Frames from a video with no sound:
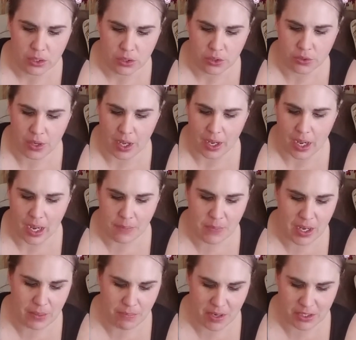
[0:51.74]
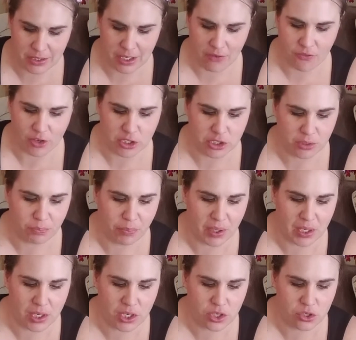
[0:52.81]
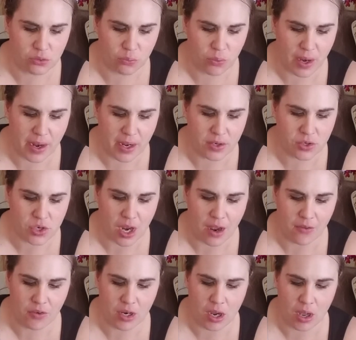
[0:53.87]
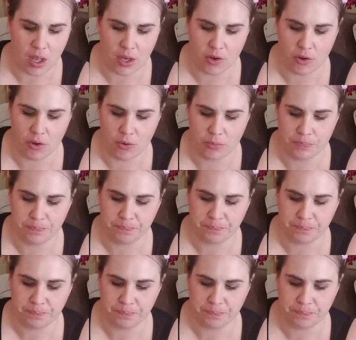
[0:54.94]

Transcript: Okay, I made myself a spinach, ranch, avocado,